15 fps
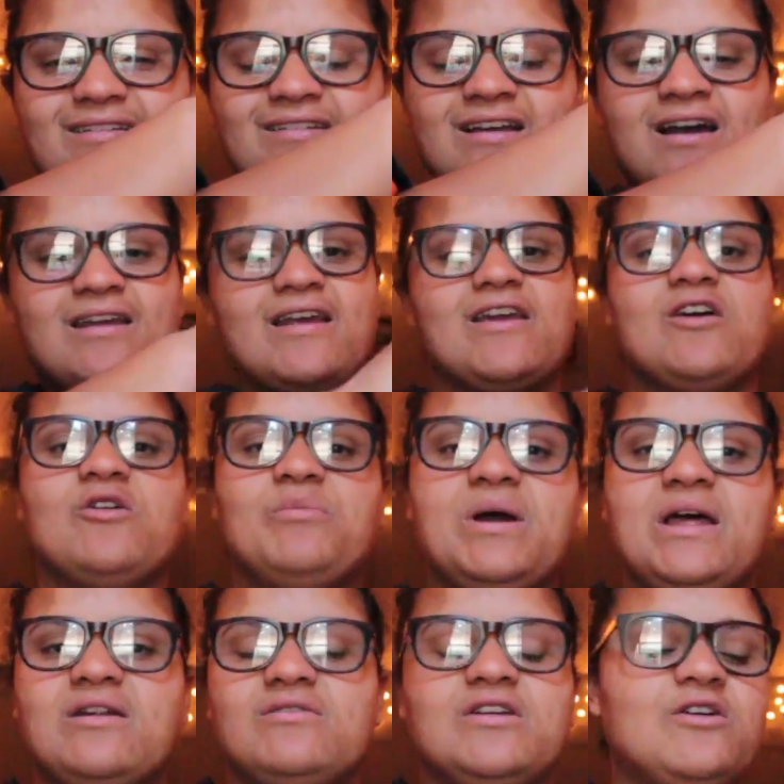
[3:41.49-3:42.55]
God, I hope.
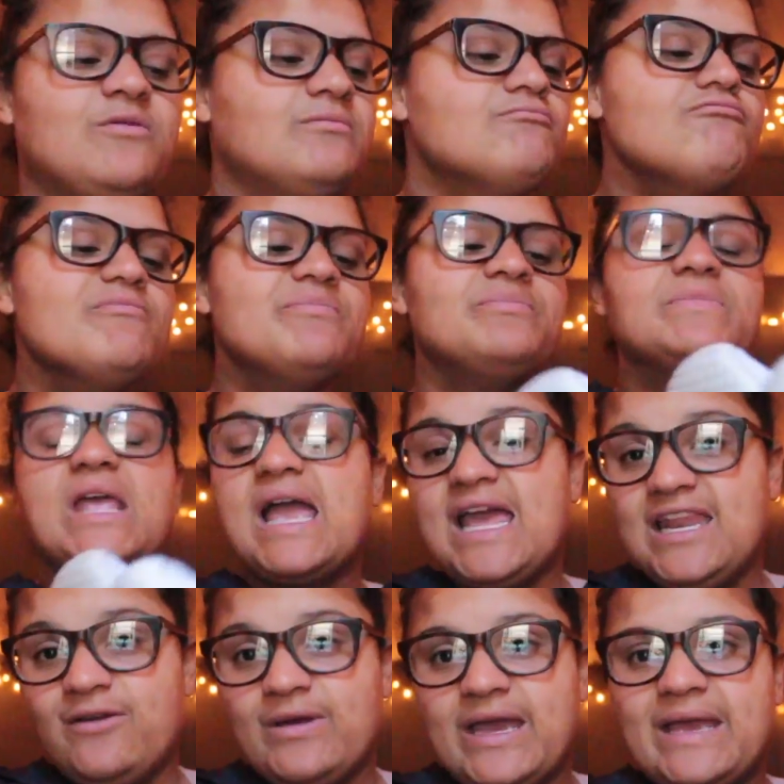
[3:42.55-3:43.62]
I don't know.
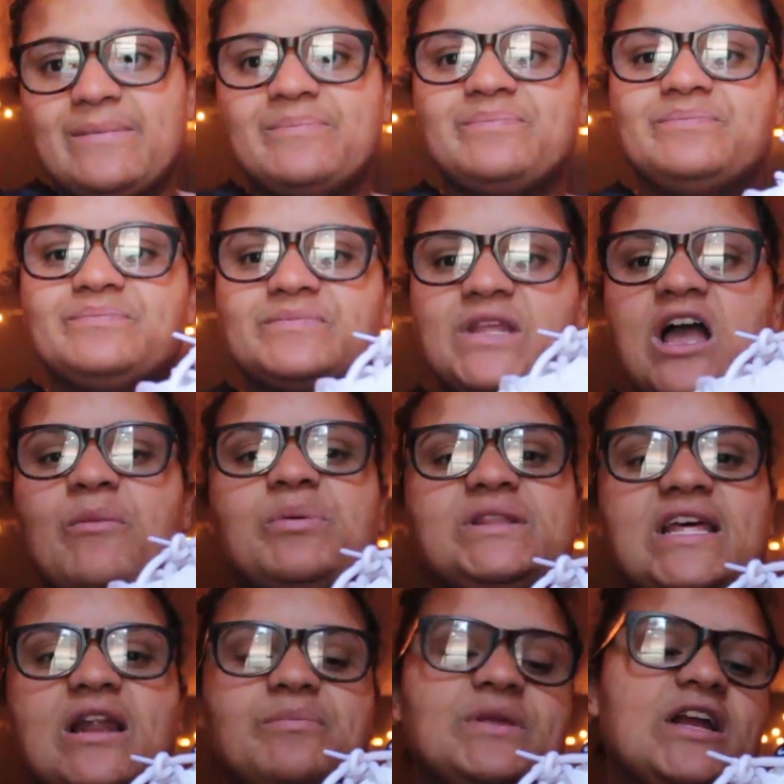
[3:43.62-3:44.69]
Anyway, I'll put
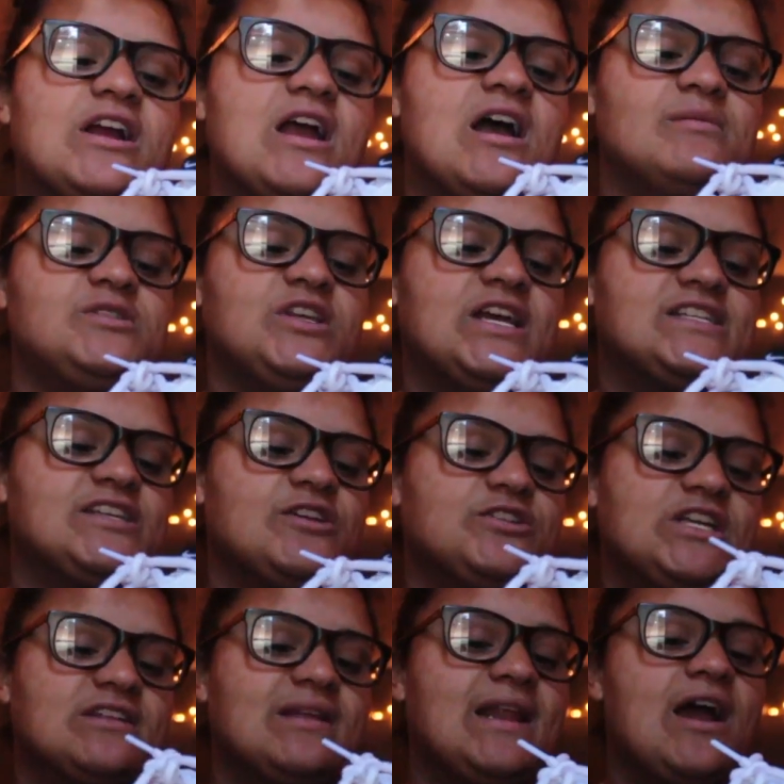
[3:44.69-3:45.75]
that up there so you guys can go
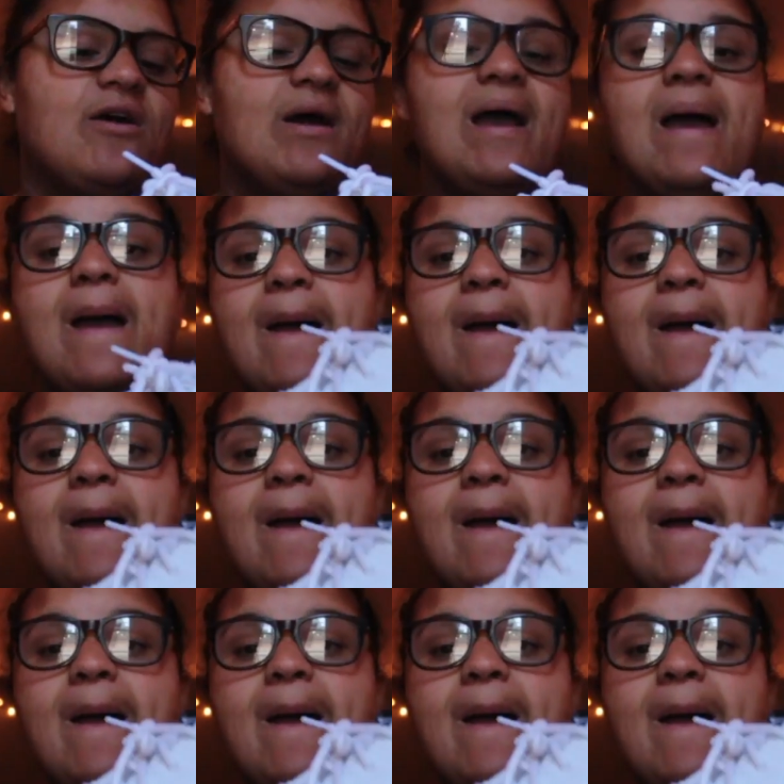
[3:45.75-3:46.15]
check that out.